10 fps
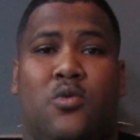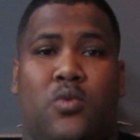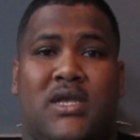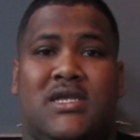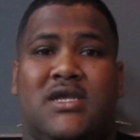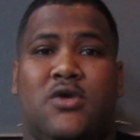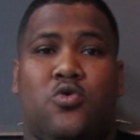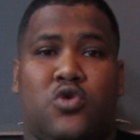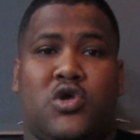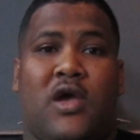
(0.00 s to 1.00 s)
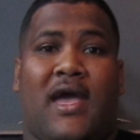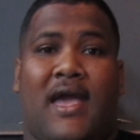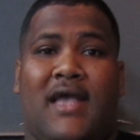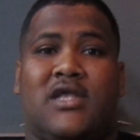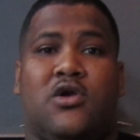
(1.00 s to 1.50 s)
We see also
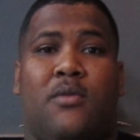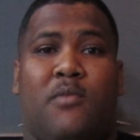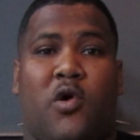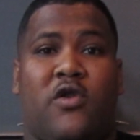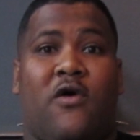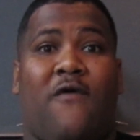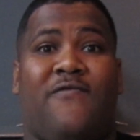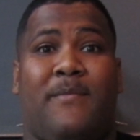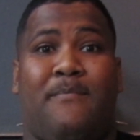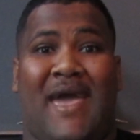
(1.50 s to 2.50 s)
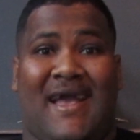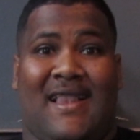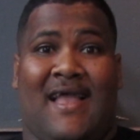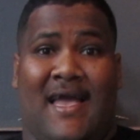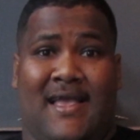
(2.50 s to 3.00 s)
has command of the back
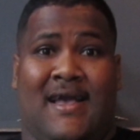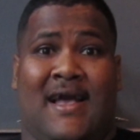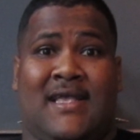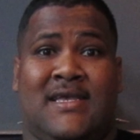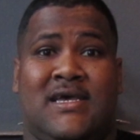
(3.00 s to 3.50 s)
line, guys.